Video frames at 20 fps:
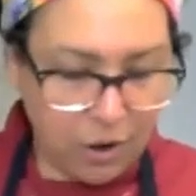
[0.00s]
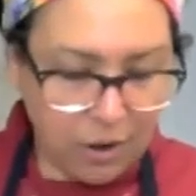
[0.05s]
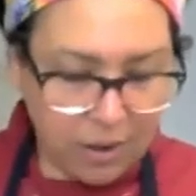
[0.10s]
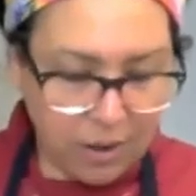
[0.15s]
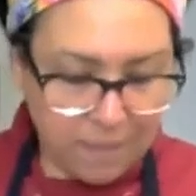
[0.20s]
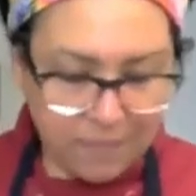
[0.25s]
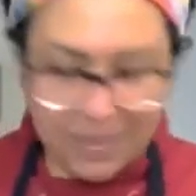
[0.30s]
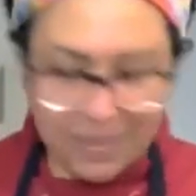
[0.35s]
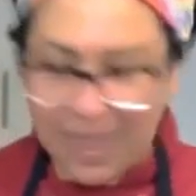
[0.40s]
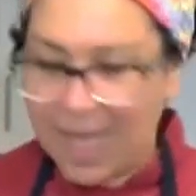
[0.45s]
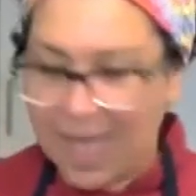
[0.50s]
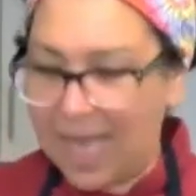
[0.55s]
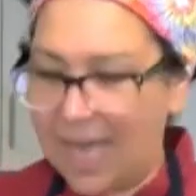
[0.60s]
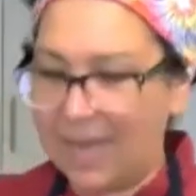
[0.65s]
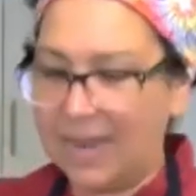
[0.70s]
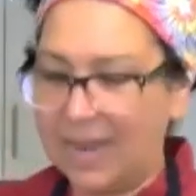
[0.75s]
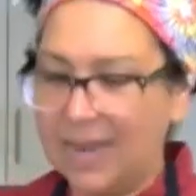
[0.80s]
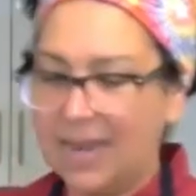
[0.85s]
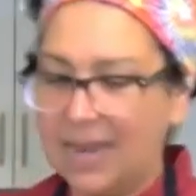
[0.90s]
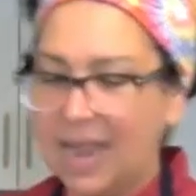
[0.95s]
are
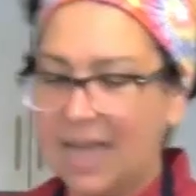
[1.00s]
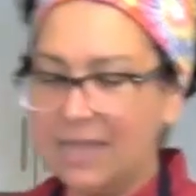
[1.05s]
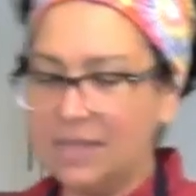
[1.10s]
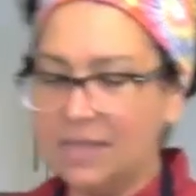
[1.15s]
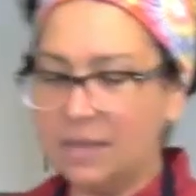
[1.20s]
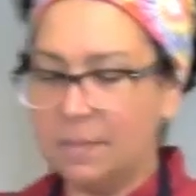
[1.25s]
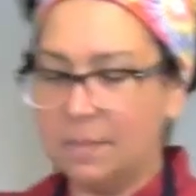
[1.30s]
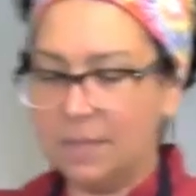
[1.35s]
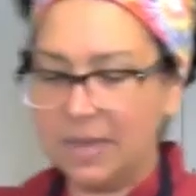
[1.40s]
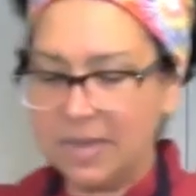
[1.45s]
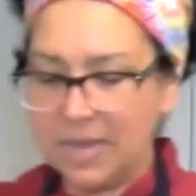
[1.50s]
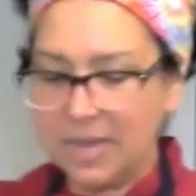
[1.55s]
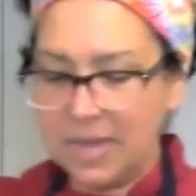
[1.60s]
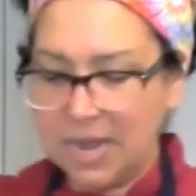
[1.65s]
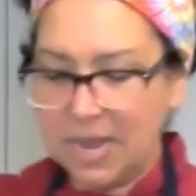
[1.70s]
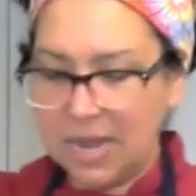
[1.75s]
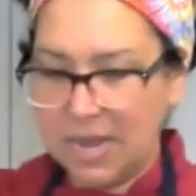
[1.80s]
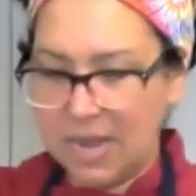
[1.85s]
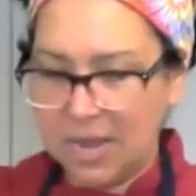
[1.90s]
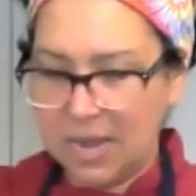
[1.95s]
added at the
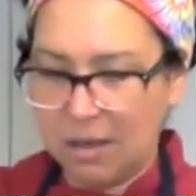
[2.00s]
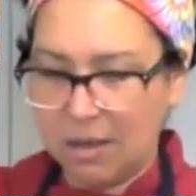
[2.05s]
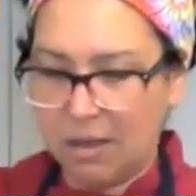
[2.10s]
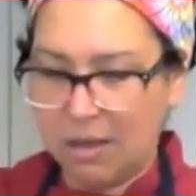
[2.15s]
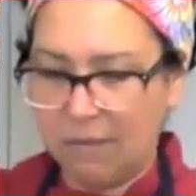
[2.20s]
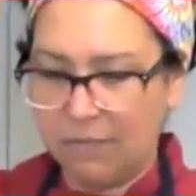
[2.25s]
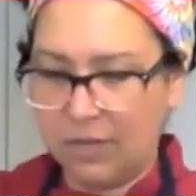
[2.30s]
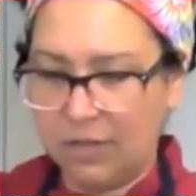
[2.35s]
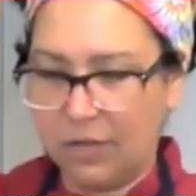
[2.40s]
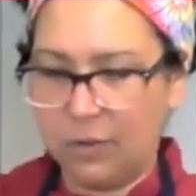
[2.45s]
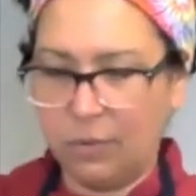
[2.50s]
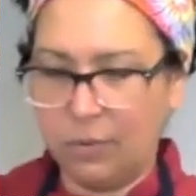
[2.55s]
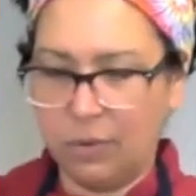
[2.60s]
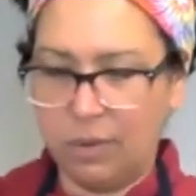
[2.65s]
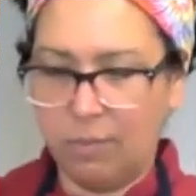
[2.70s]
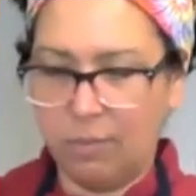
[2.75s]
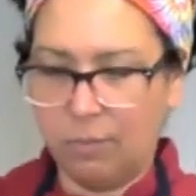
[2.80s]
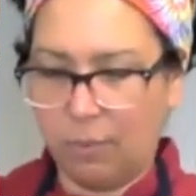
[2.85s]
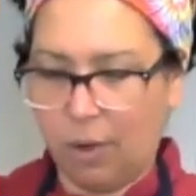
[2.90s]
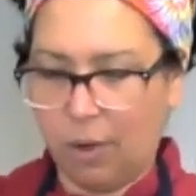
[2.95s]
beginning of the
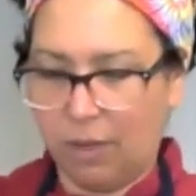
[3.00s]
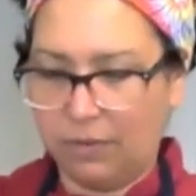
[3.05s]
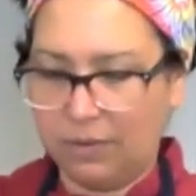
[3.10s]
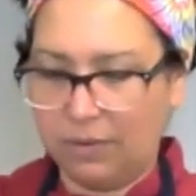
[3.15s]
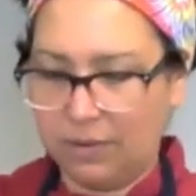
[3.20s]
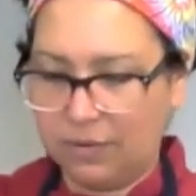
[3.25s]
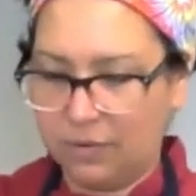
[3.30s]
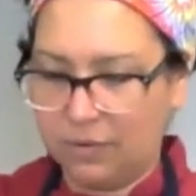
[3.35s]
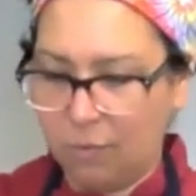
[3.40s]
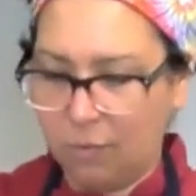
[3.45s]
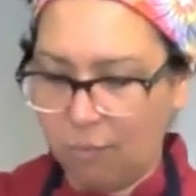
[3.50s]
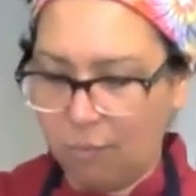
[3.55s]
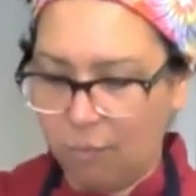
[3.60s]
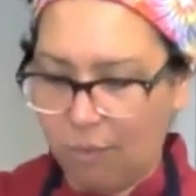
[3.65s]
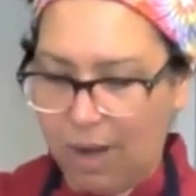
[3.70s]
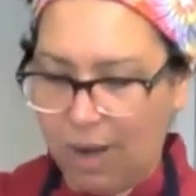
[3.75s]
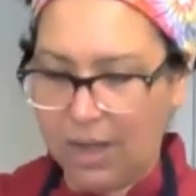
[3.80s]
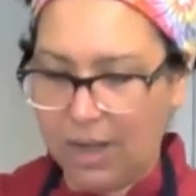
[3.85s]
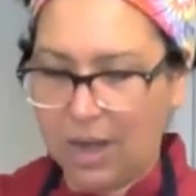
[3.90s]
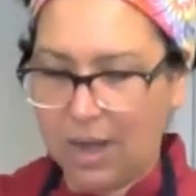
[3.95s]
cooking process. So
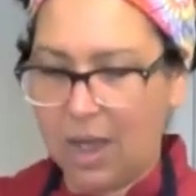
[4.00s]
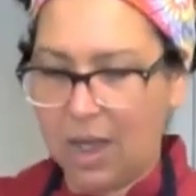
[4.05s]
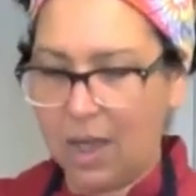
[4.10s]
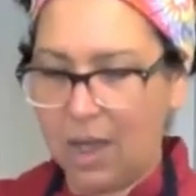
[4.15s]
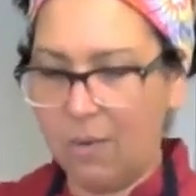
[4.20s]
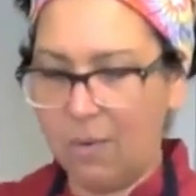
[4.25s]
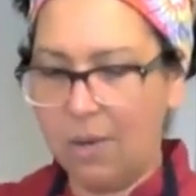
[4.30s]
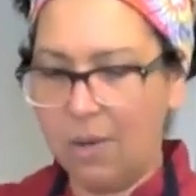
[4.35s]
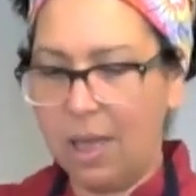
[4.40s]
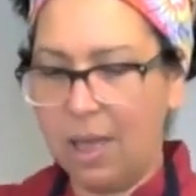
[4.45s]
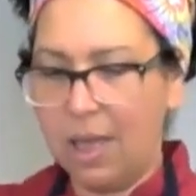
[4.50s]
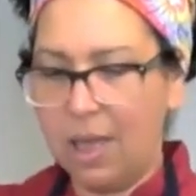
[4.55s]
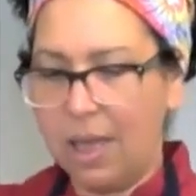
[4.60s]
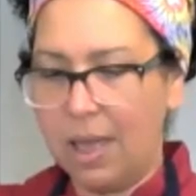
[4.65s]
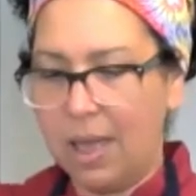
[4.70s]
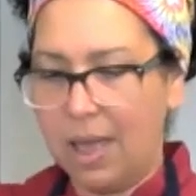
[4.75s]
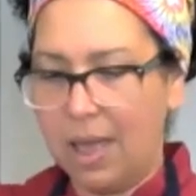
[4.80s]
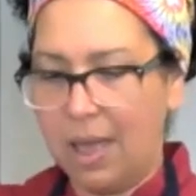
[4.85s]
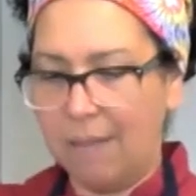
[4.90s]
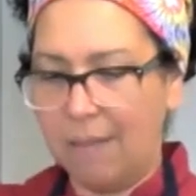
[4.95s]
right now,
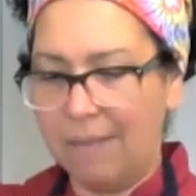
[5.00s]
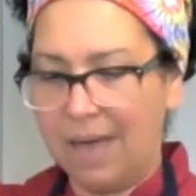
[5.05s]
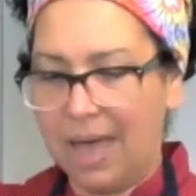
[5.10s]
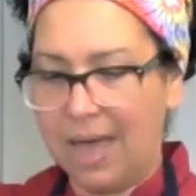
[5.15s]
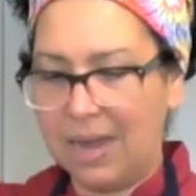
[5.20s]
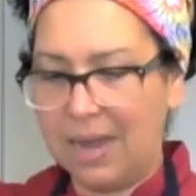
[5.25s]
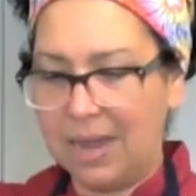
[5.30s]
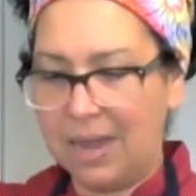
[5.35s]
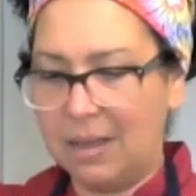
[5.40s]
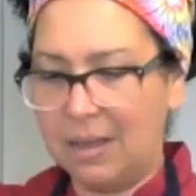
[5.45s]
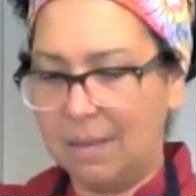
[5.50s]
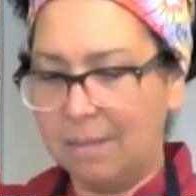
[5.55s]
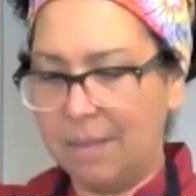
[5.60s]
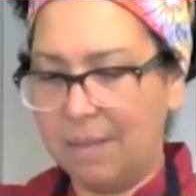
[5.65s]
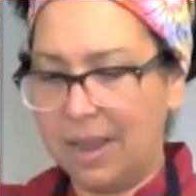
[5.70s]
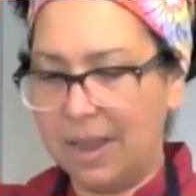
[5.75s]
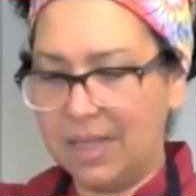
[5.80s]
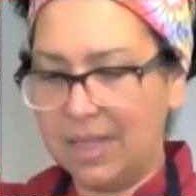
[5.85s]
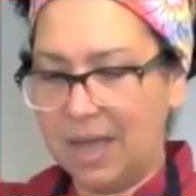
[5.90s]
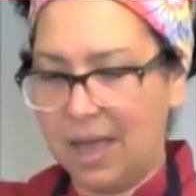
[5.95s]
I'm adding my